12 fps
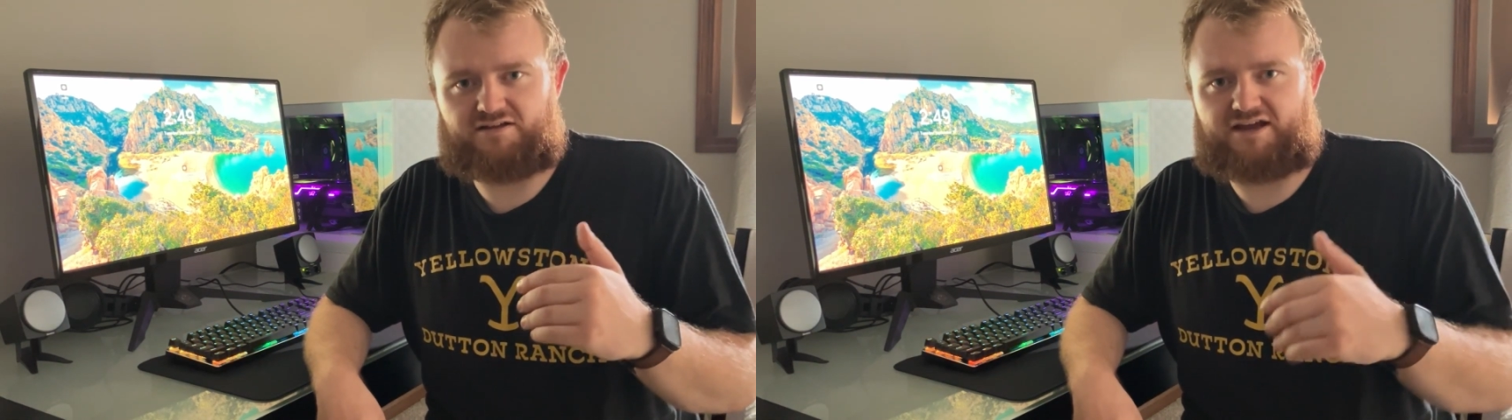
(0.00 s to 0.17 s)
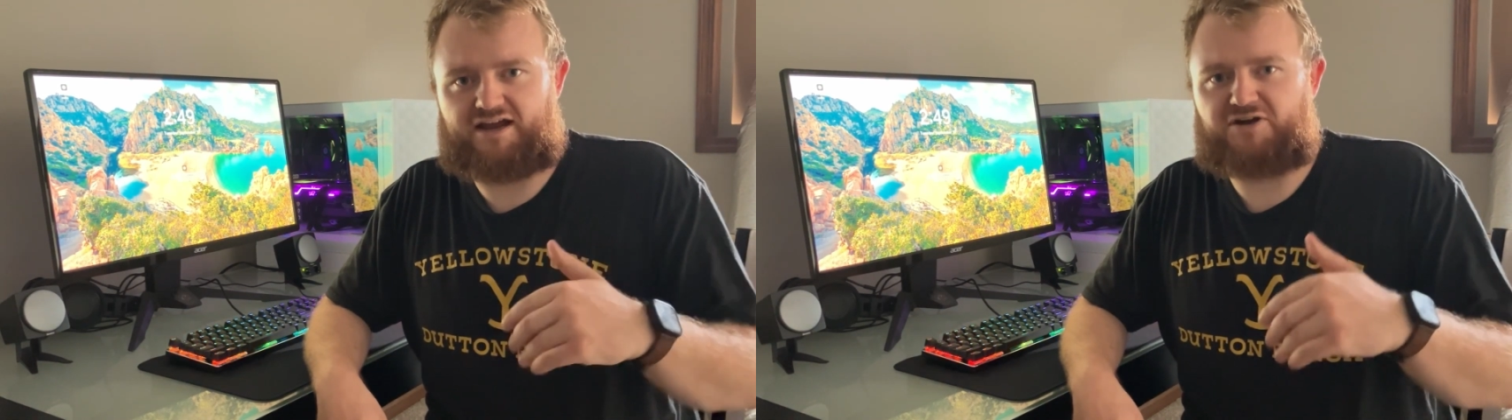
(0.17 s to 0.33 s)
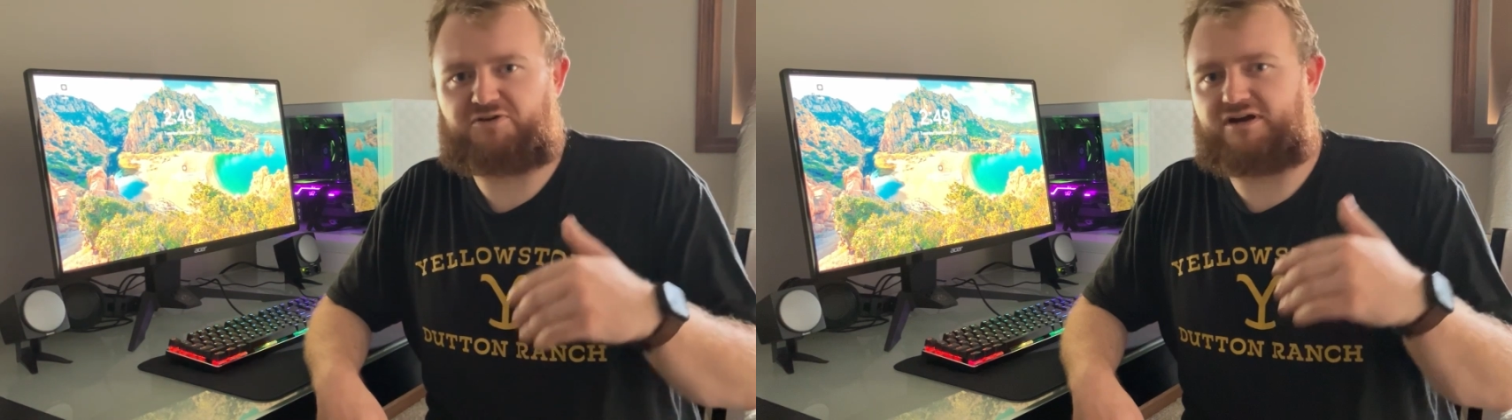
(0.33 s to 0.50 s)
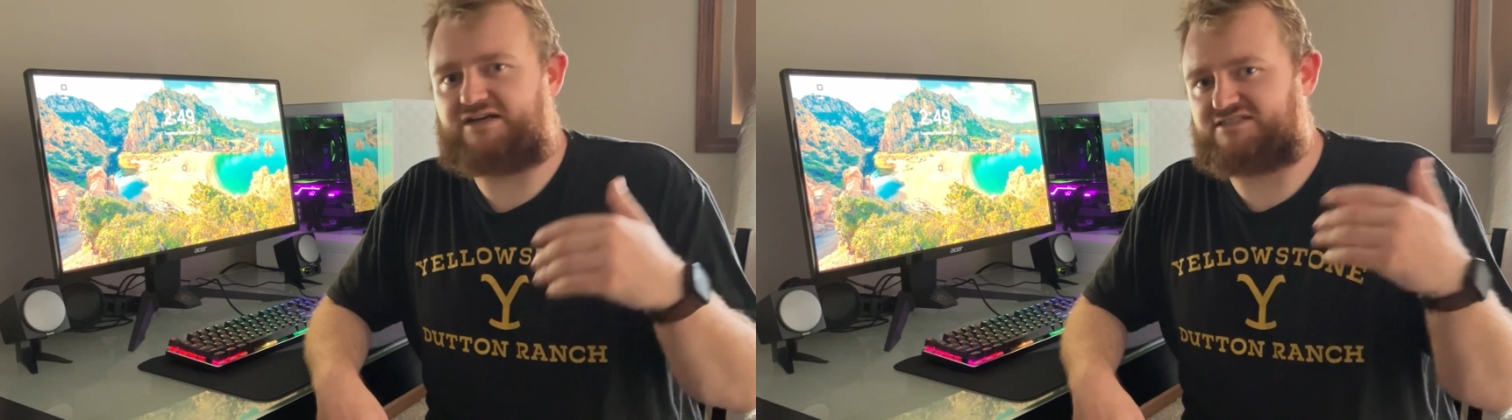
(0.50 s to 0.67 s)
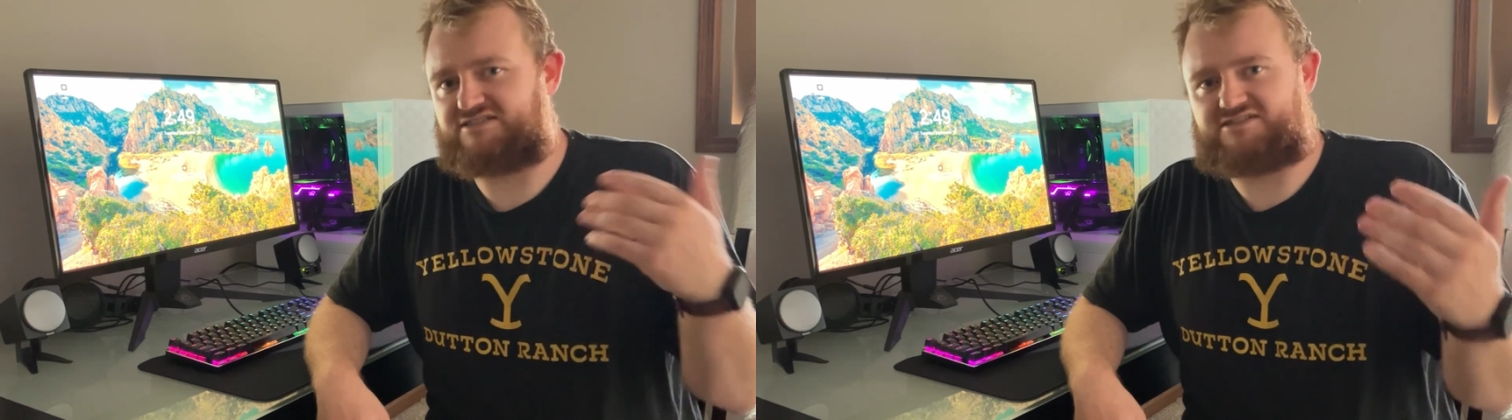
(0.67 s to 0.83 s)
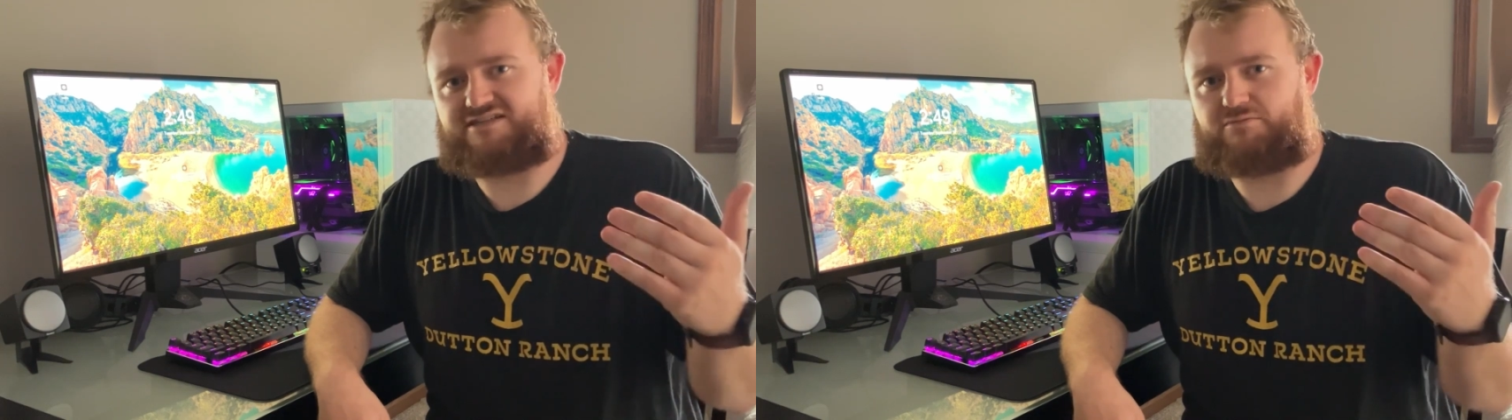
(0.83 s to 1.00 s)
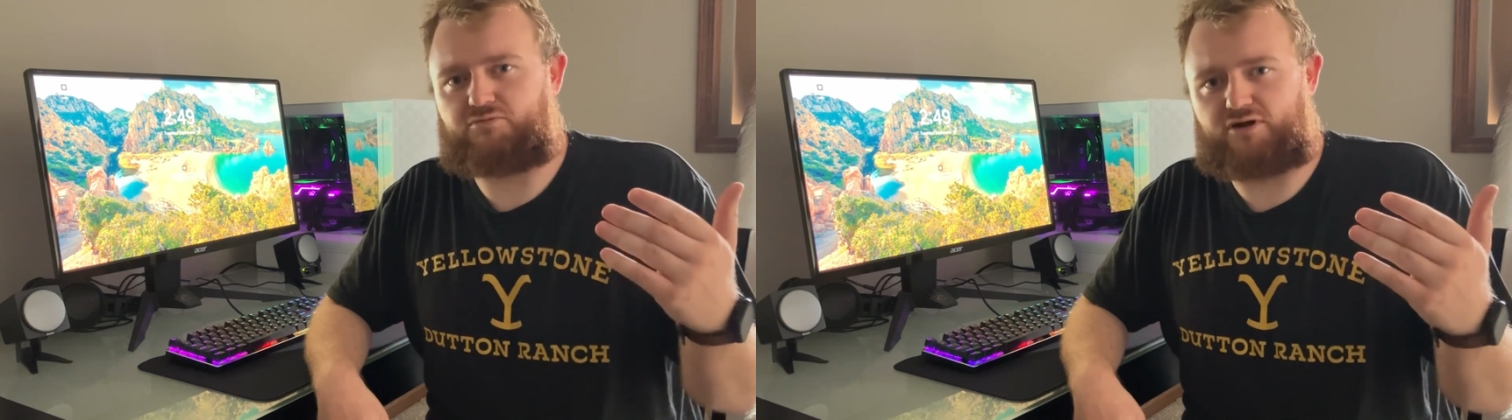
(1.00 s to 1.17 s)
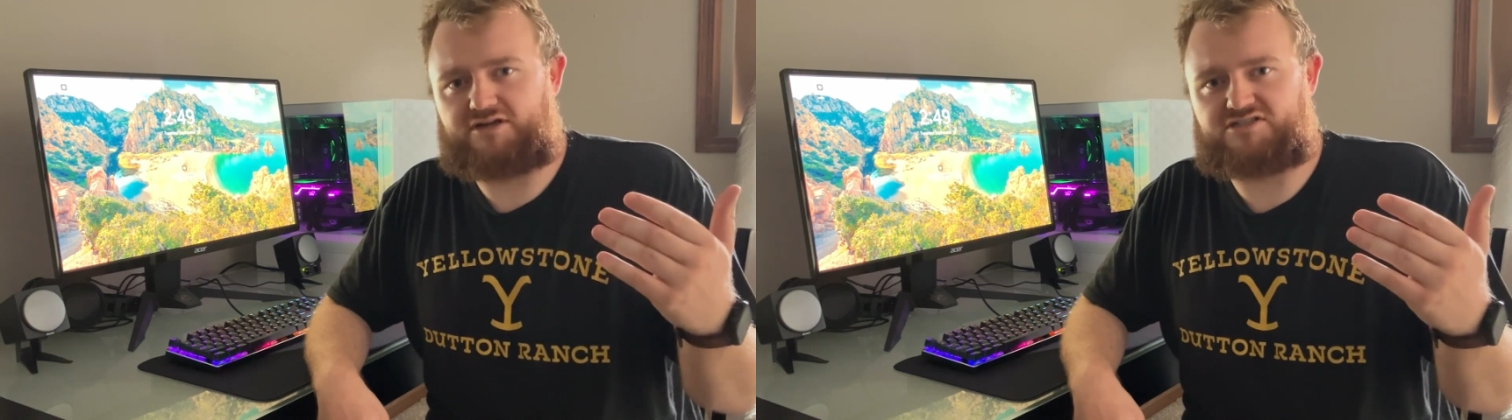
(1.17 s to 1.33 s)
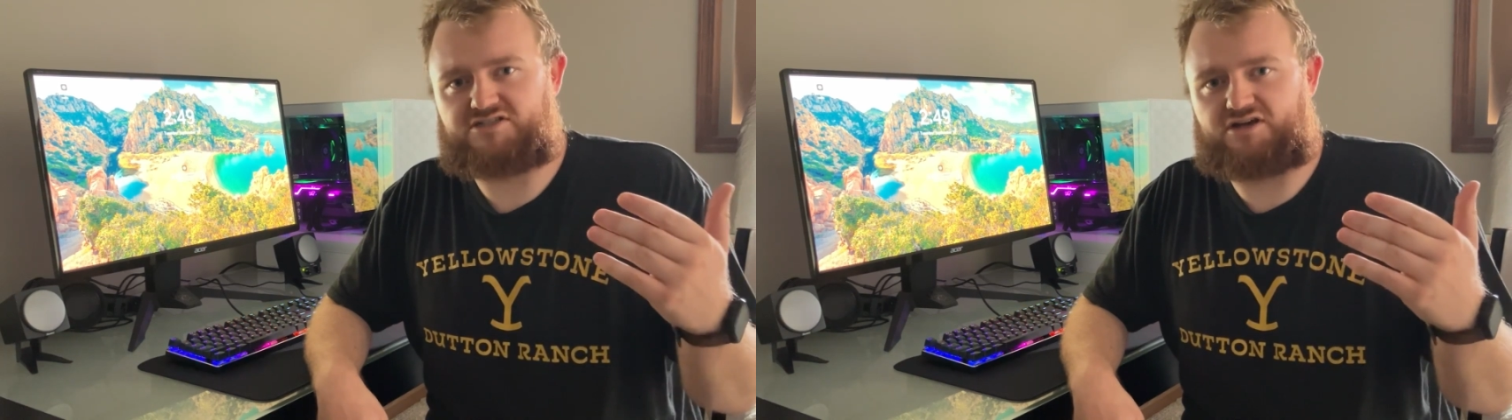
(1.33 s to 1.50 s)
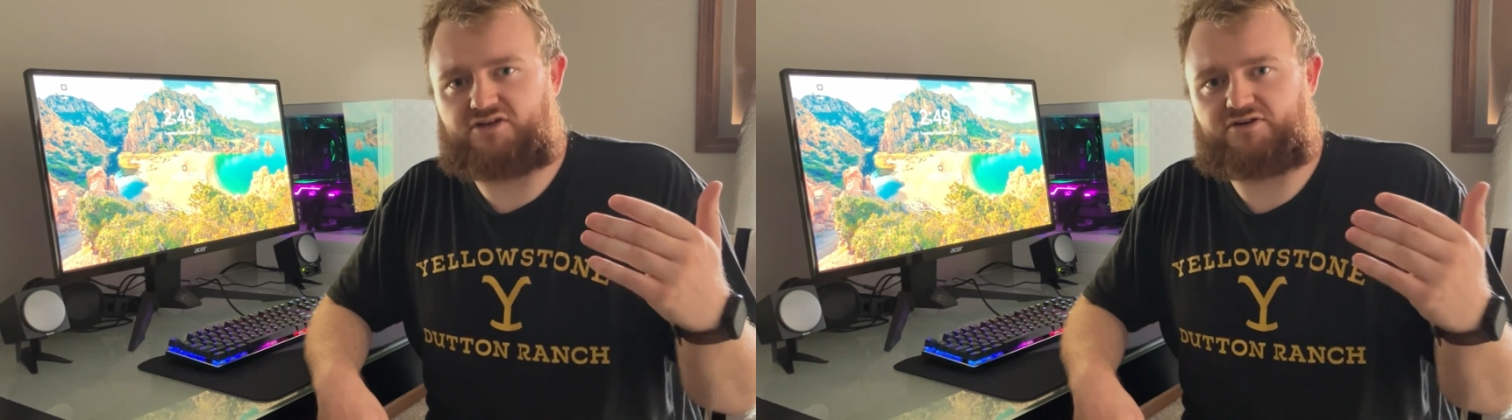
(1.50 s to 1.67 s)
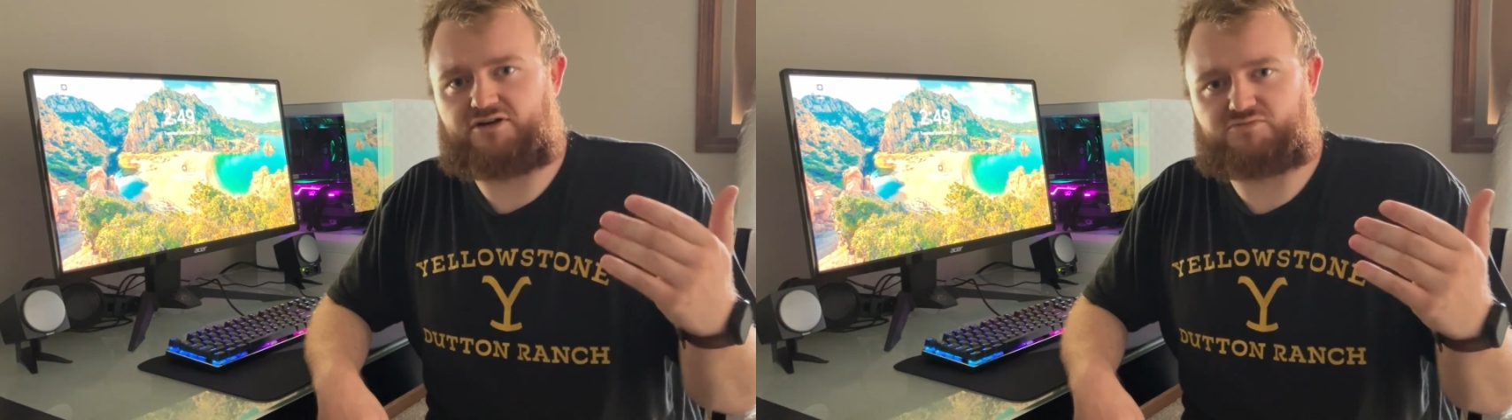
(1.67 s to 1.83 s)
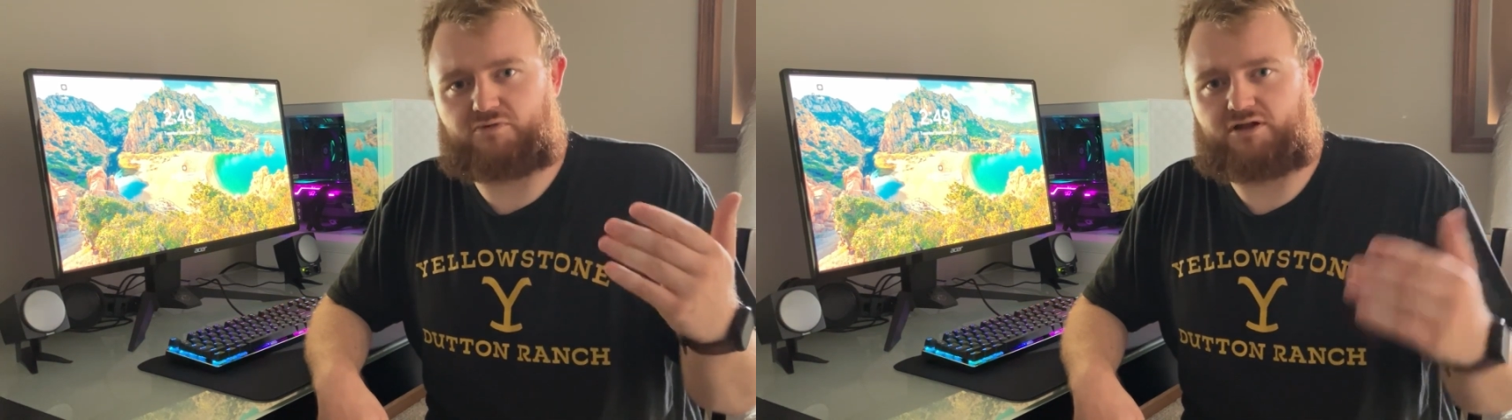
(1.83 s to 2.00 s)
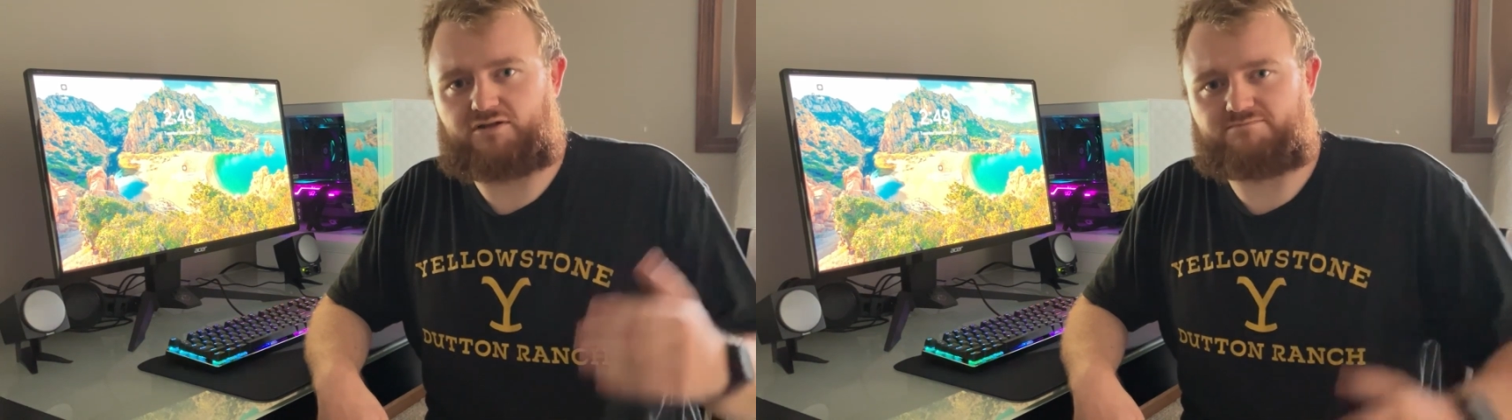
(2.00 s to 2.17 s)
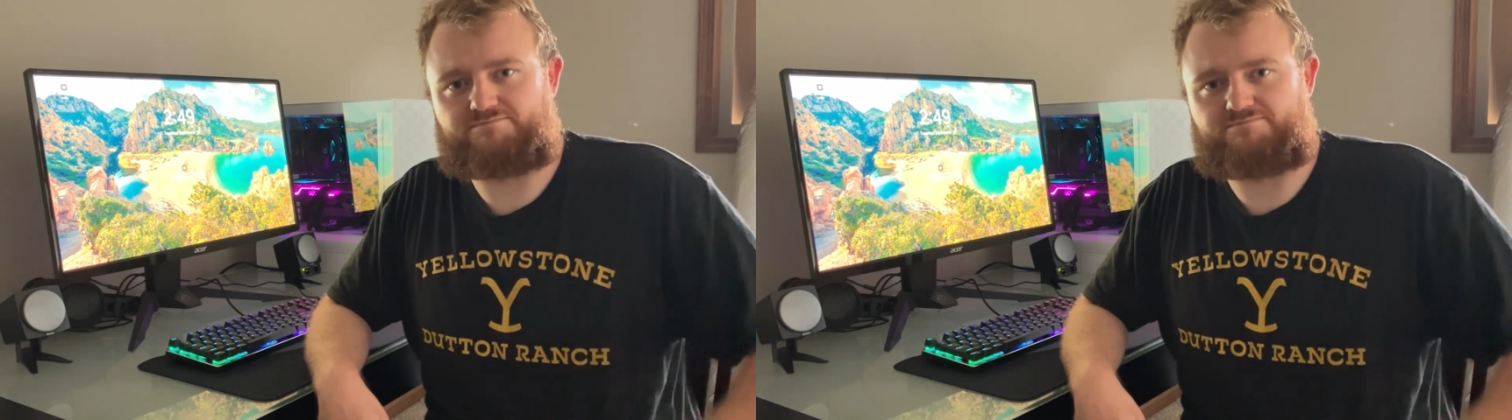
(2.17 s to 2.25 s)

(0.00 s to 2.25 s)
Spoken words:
and you guys can see the prices on there as well.